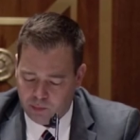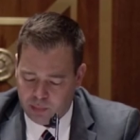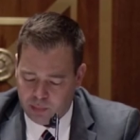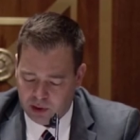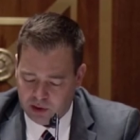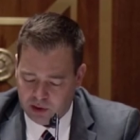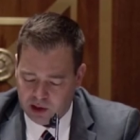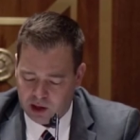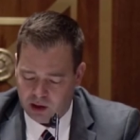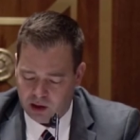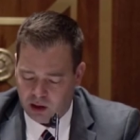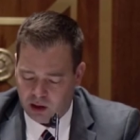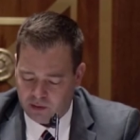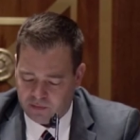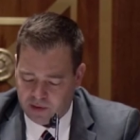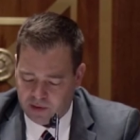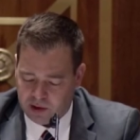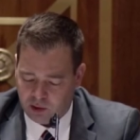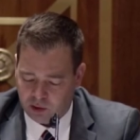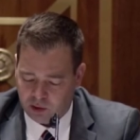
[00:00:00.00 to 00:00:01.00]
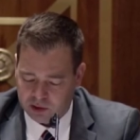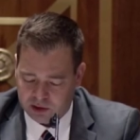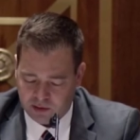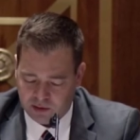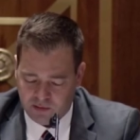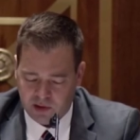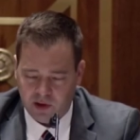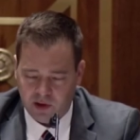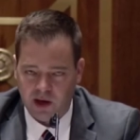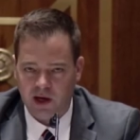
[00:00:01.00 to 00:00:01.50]
billion on federal
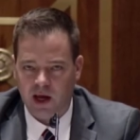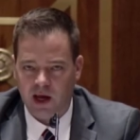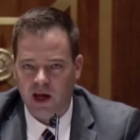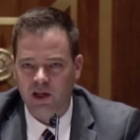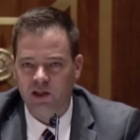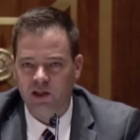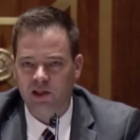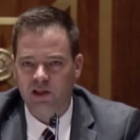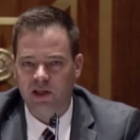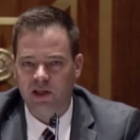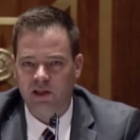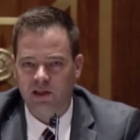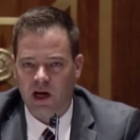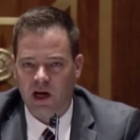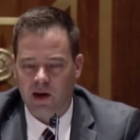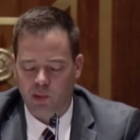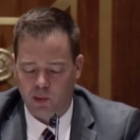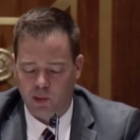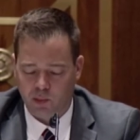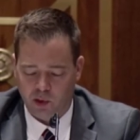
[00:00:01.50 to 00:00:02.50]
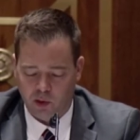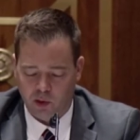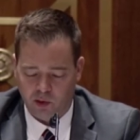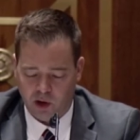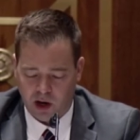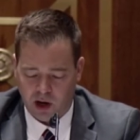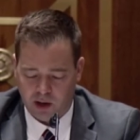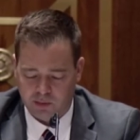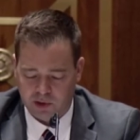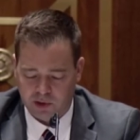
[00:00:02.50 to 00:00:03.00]
civilian agency cyber
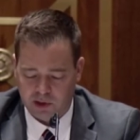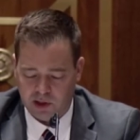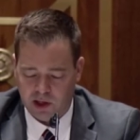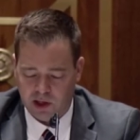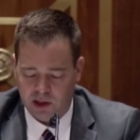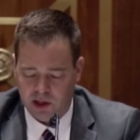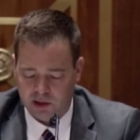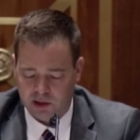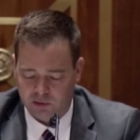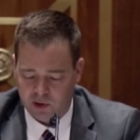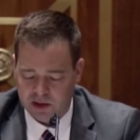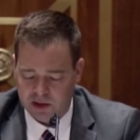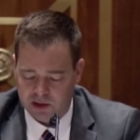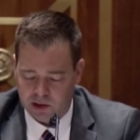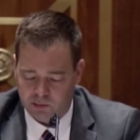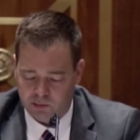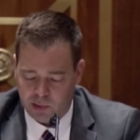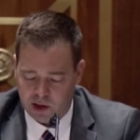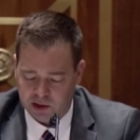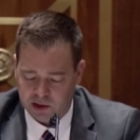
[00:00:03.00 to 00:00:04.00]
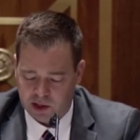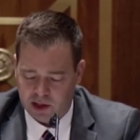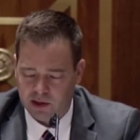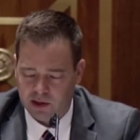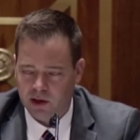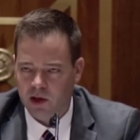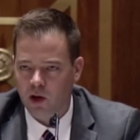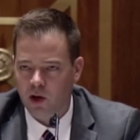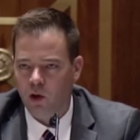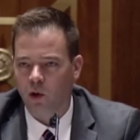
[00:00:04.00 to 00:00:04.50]
programs in his recent budget,
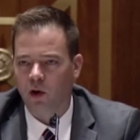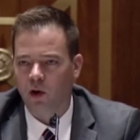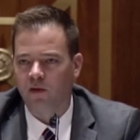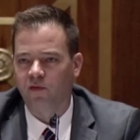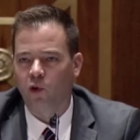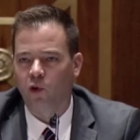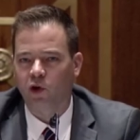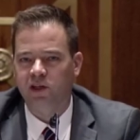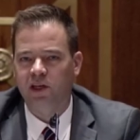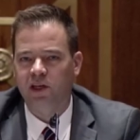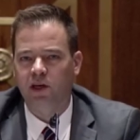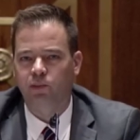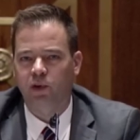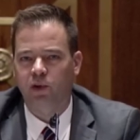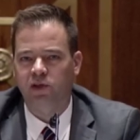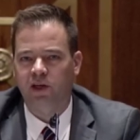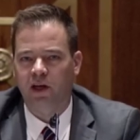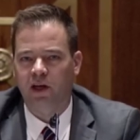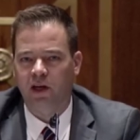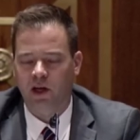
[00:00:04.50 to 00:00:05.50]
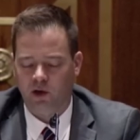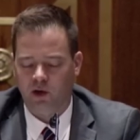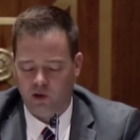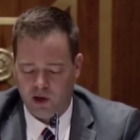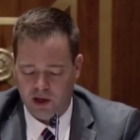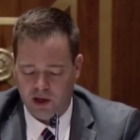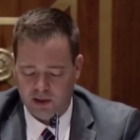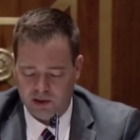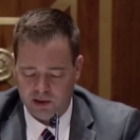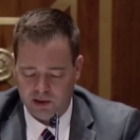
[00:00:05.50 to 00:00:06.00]
or a 14%
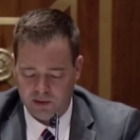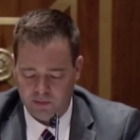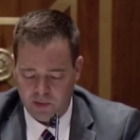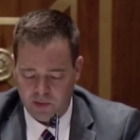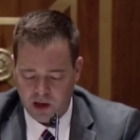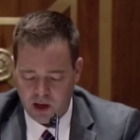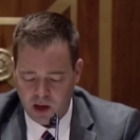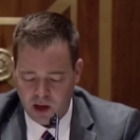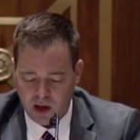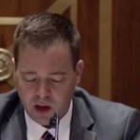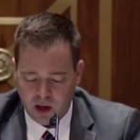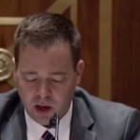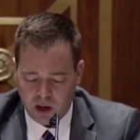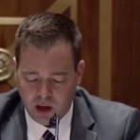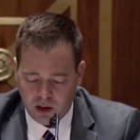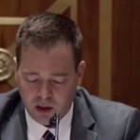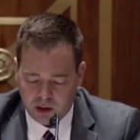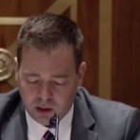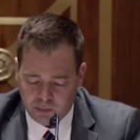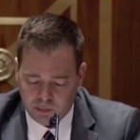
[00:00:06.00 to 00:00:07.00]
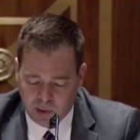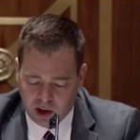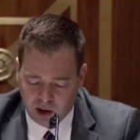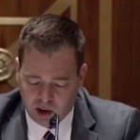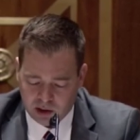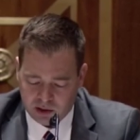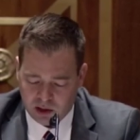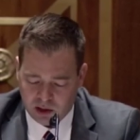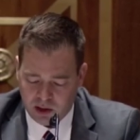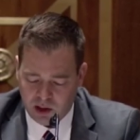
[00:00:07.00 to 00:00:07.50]
increase. In
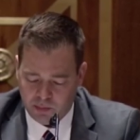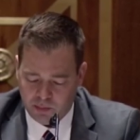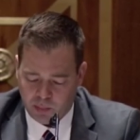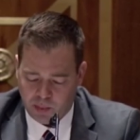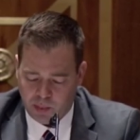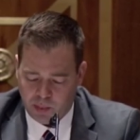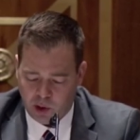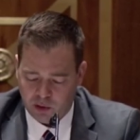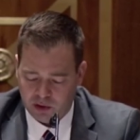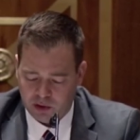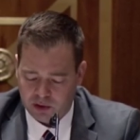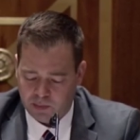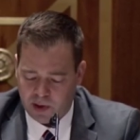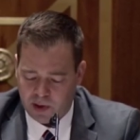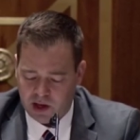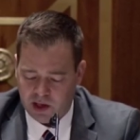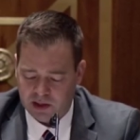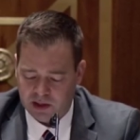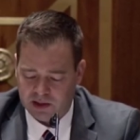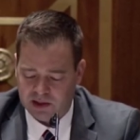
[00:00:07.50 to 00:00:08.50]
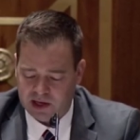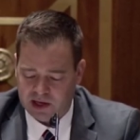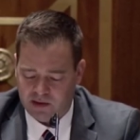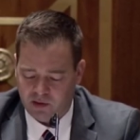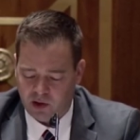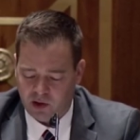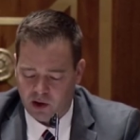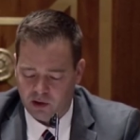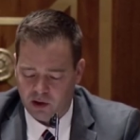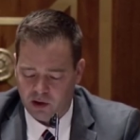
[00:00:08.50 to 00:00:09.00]
comparison, he proposed spending
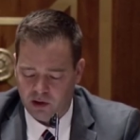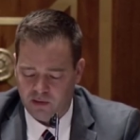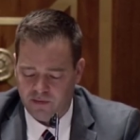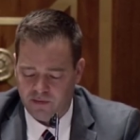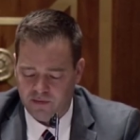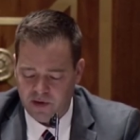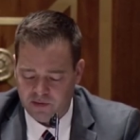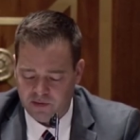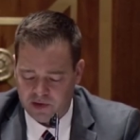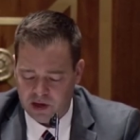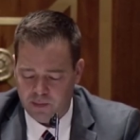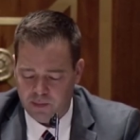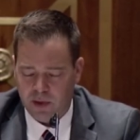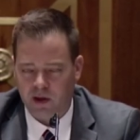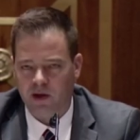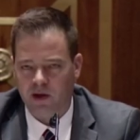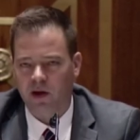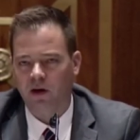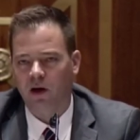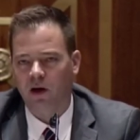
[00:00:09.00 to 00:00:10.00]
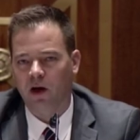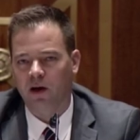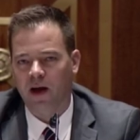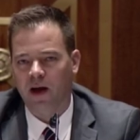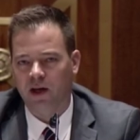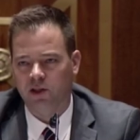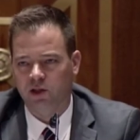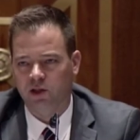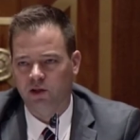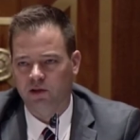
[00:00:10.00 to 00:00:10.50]
750 billion on
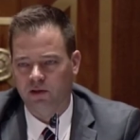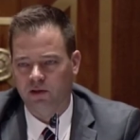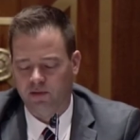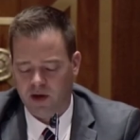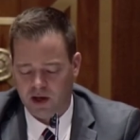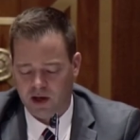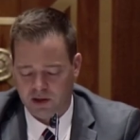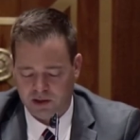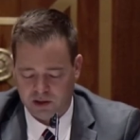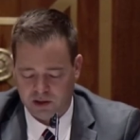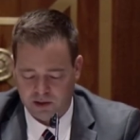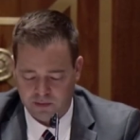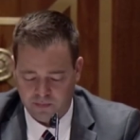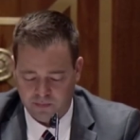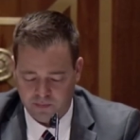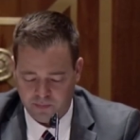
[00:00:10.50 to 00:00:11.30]
national defense.